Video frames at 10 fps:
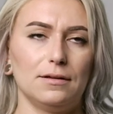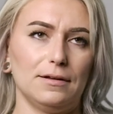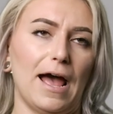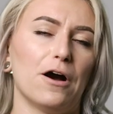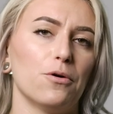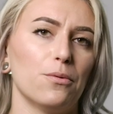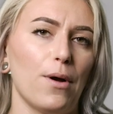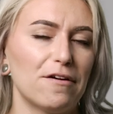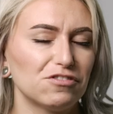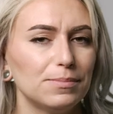Now,
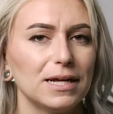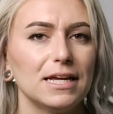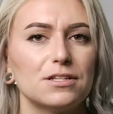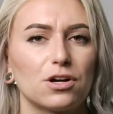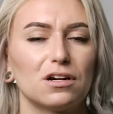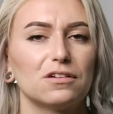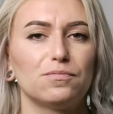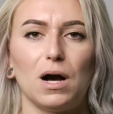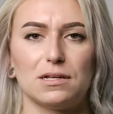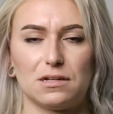everybody has heard
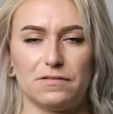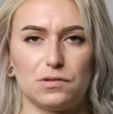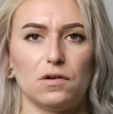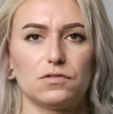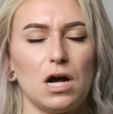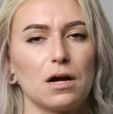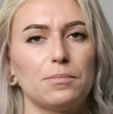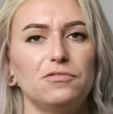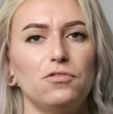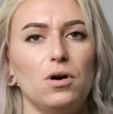of positive self-talk
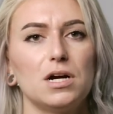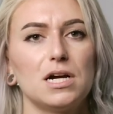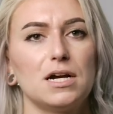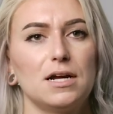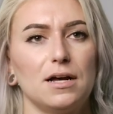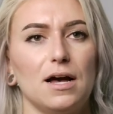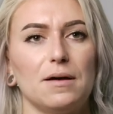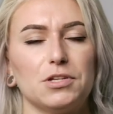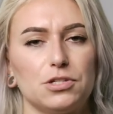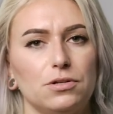before.
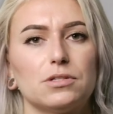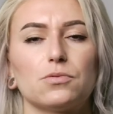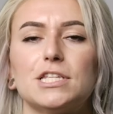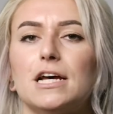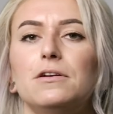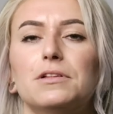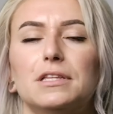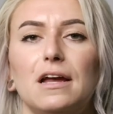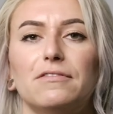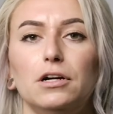The students will tell you
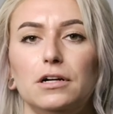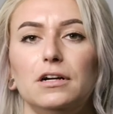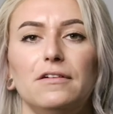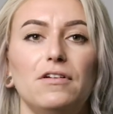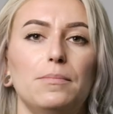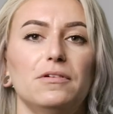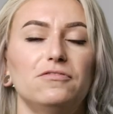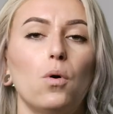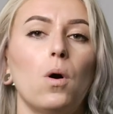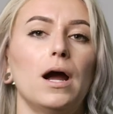that they've heard of it
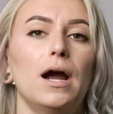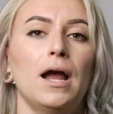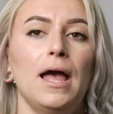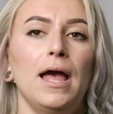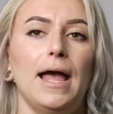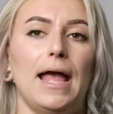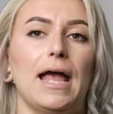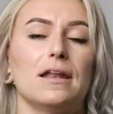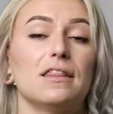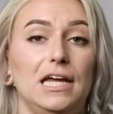before
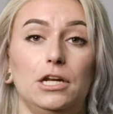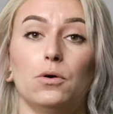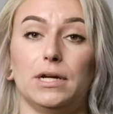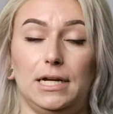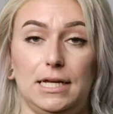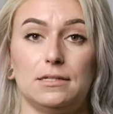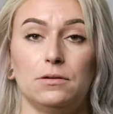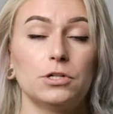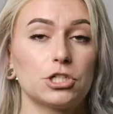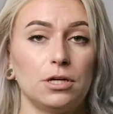and they know what it is,
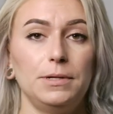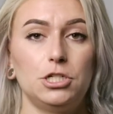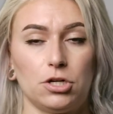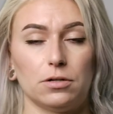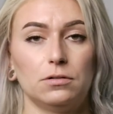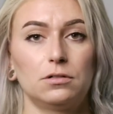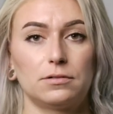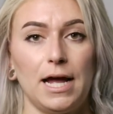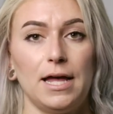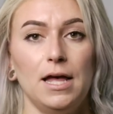which could be true,
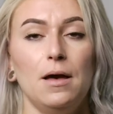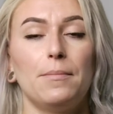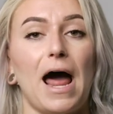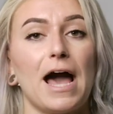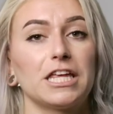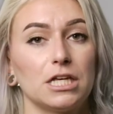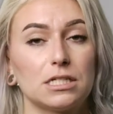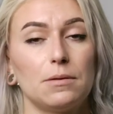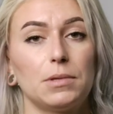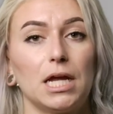right? But I think
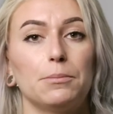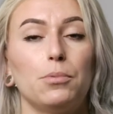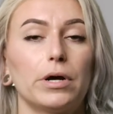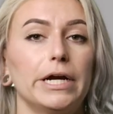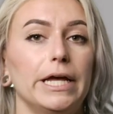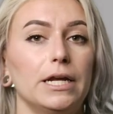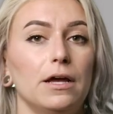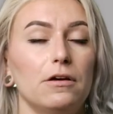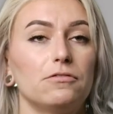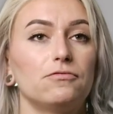something important
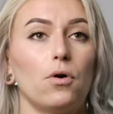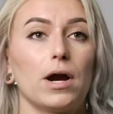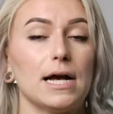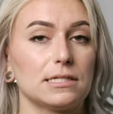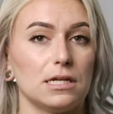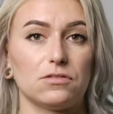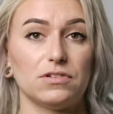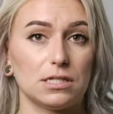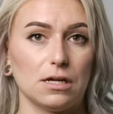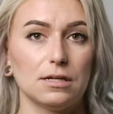for us as
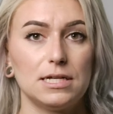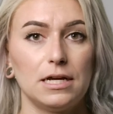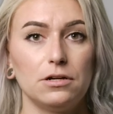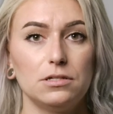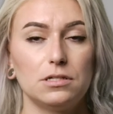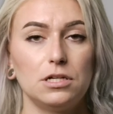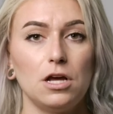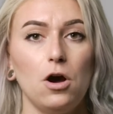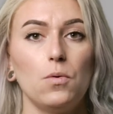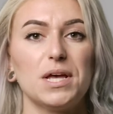facilitators to
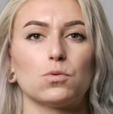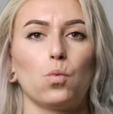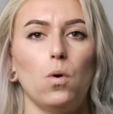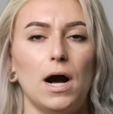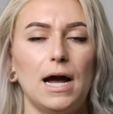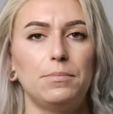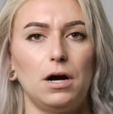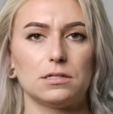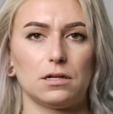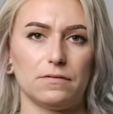know is why
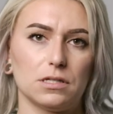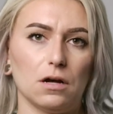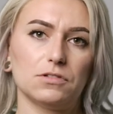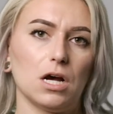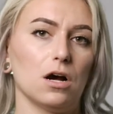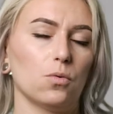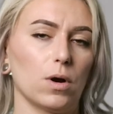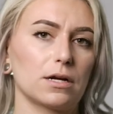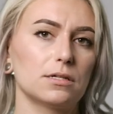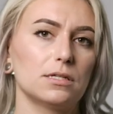positive self-talk
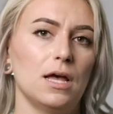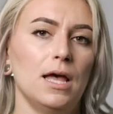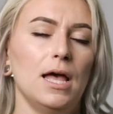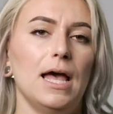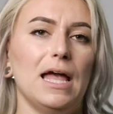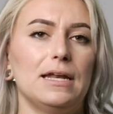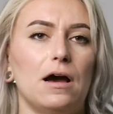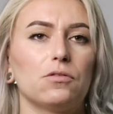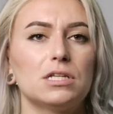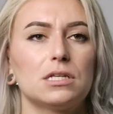works. And
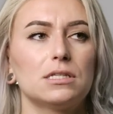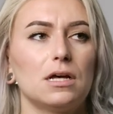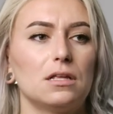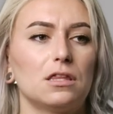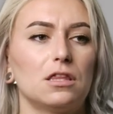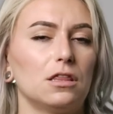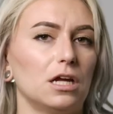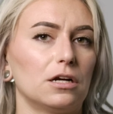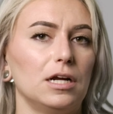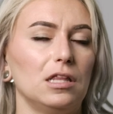now this is a
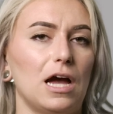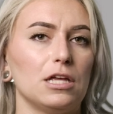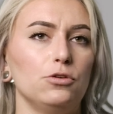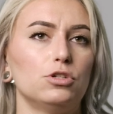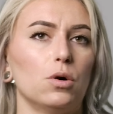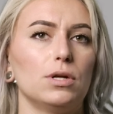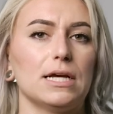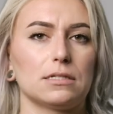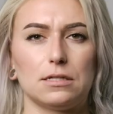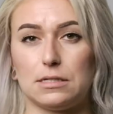theory that you don't
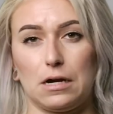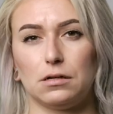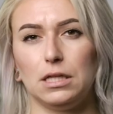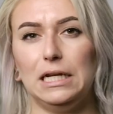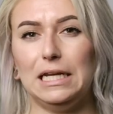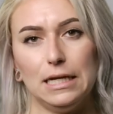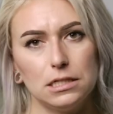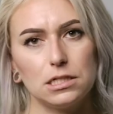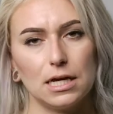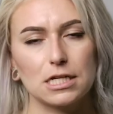necessarily
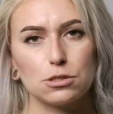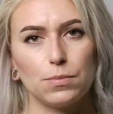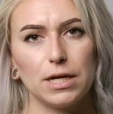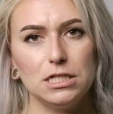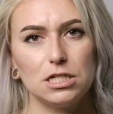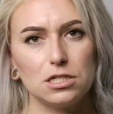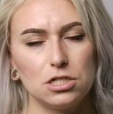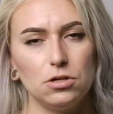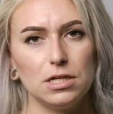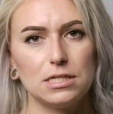need to explain to
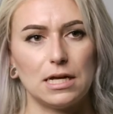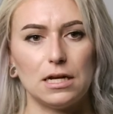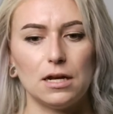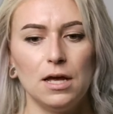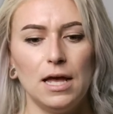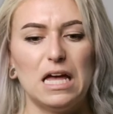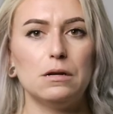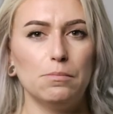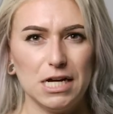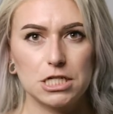students
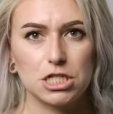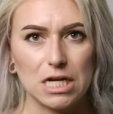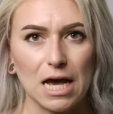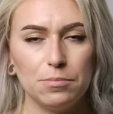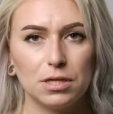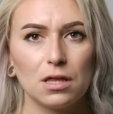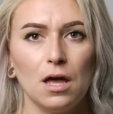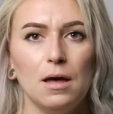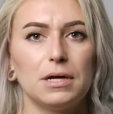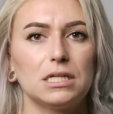in much depth,
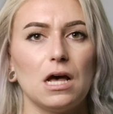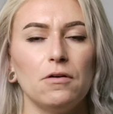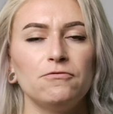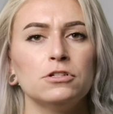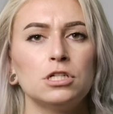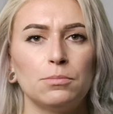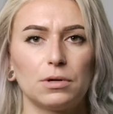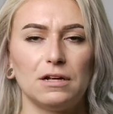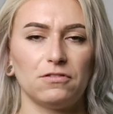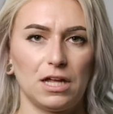but it's helpful to
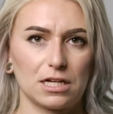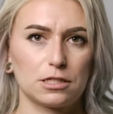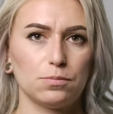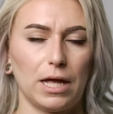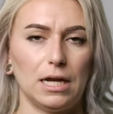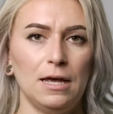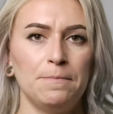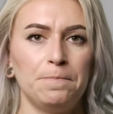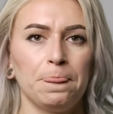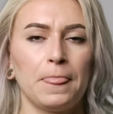briefly explain
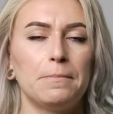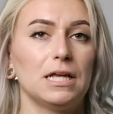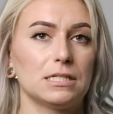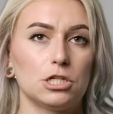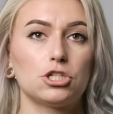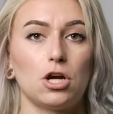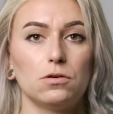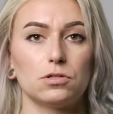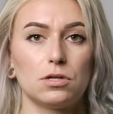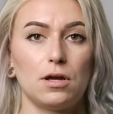it because it
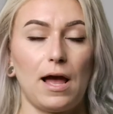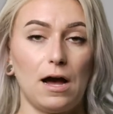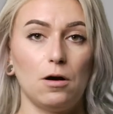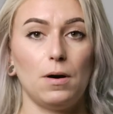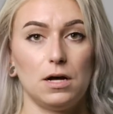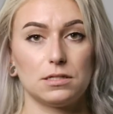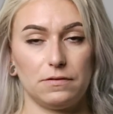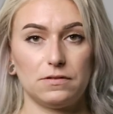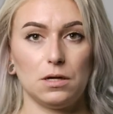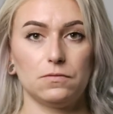shows how
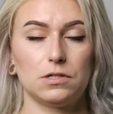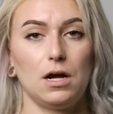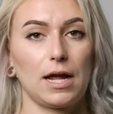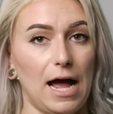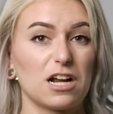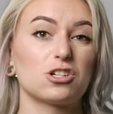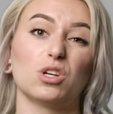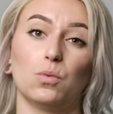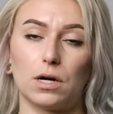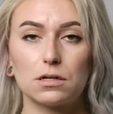positive self-talk
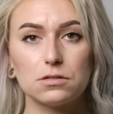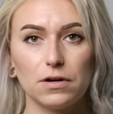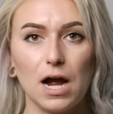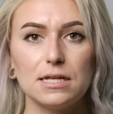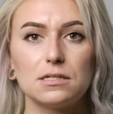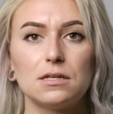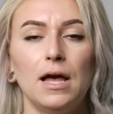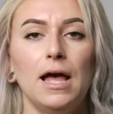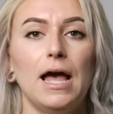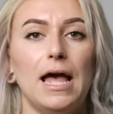actually works for us,
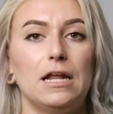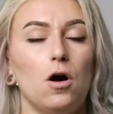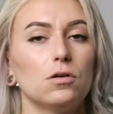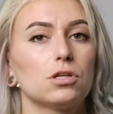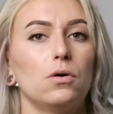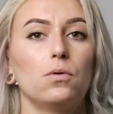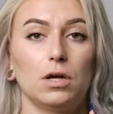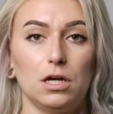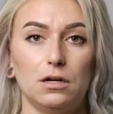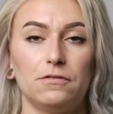and also
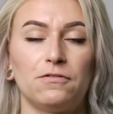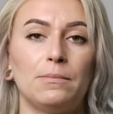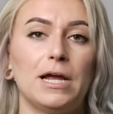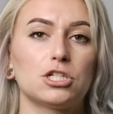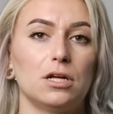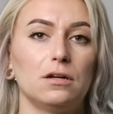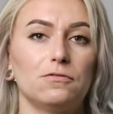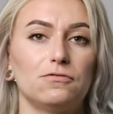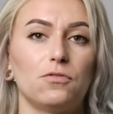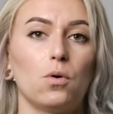good information
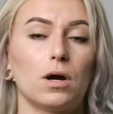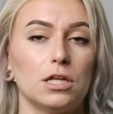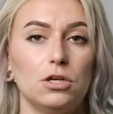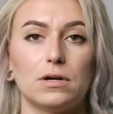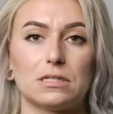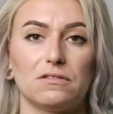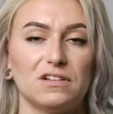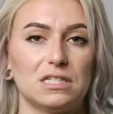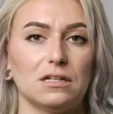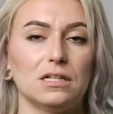for you as a
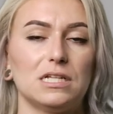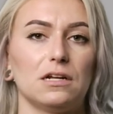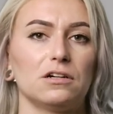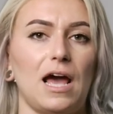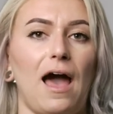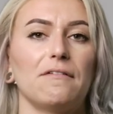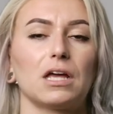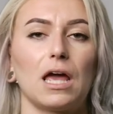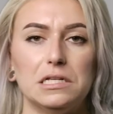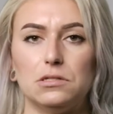facilitator to have
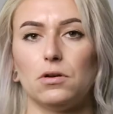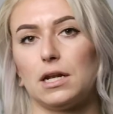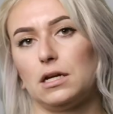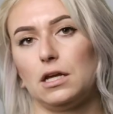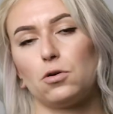in case you get any